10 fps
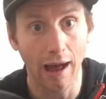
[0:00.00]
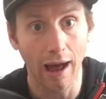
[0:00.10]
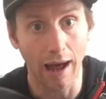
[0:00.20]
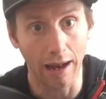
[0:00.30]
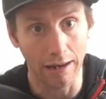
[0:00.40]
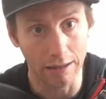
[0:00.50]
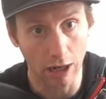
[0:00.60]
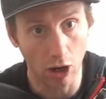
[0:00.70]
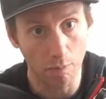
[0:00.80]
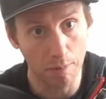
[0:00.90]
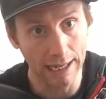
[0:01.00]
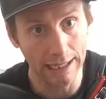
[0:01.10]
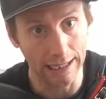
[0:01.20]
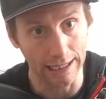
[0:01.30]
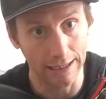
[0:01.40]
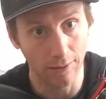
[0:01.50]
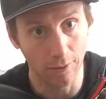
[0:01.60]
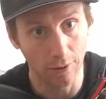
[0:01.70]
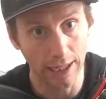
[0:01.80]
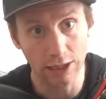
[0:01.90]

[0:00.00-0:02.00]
and our pinky, okay?